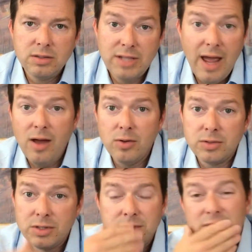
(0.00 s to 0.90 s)
down
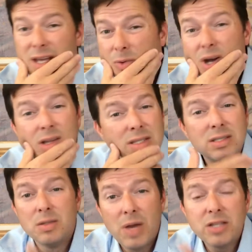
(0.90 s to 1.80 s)
to saying, well, this
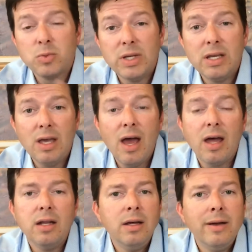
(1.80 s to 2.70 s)
is the best we can
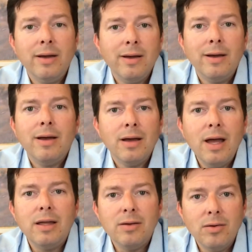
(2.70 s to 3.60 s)
get,
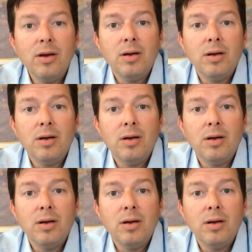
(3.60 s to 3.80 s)
hey,